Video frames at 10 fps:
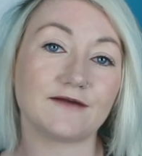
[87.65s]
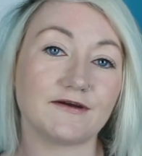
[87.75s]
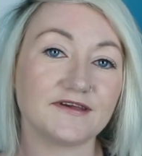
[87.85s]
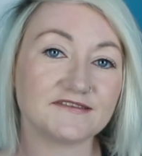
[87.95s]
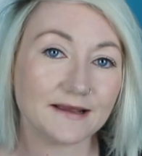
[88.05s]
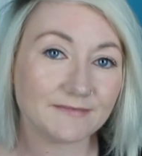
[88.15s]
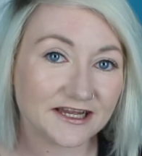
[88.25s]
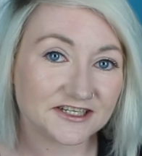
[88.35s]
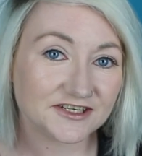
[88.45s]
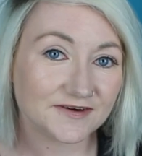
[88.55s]
Around this time
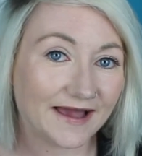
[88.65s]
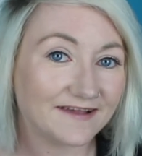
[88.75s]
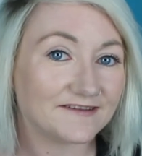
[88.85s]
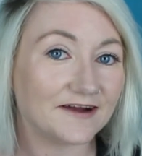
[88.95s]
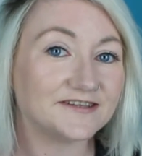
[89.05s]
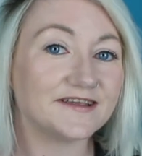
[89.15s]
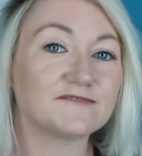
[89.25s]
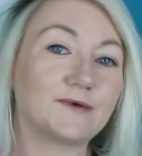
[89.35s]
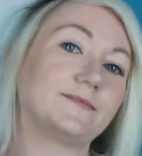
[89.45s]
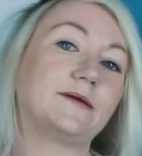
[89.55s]
last year, I started to
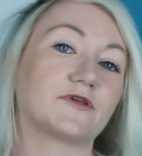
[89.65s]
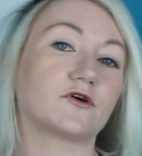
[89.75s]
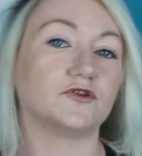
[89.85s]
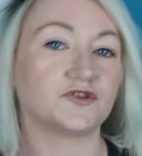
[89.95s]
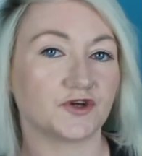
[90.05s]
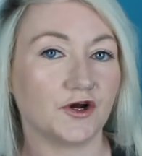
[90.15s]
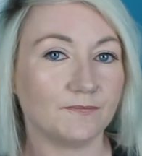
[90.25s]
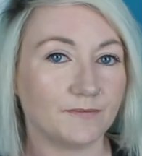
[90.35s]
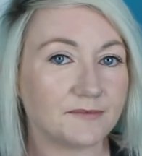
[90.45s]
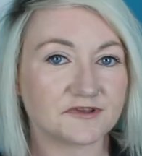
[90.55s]
experiment with
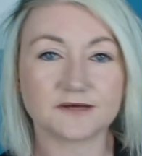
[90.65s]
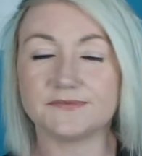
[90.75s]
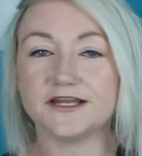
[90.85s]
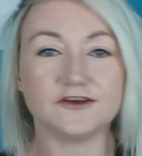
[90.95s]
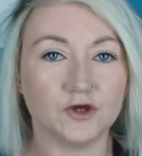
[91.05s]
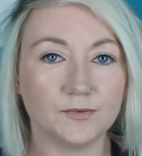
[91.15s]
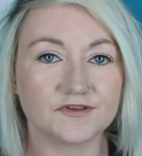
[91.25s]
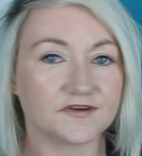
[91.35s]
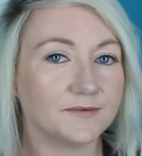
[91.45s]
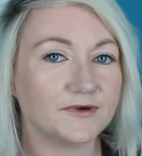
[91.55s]
contour, but I was a complete noob,
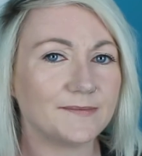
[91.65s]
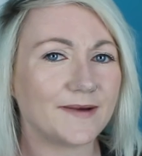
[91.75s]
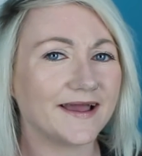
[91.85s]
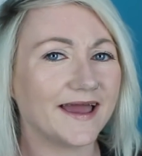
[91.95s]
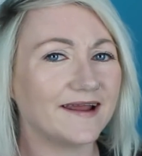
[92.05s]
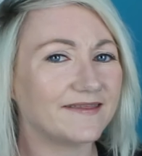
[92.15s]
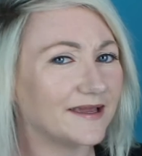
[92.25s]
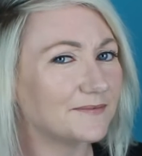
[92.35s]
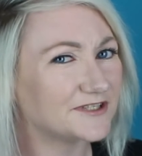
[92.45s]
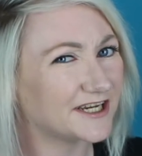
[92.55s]
so I didn't want to buy
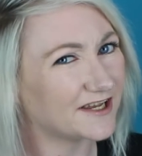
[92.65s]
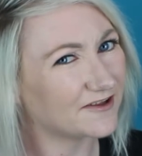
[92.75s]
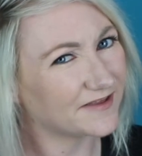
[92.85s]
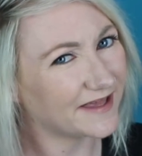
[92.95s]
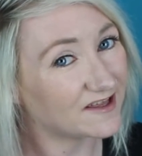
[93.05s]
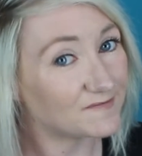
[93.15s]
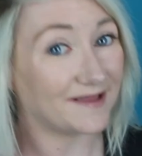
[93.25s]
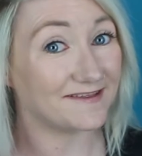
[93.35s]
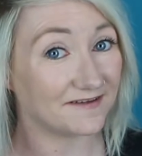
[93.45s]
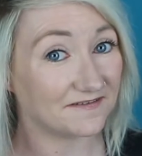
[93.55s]
anything particularly
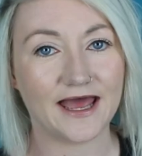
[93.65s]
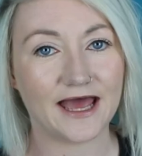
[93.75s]
expensive.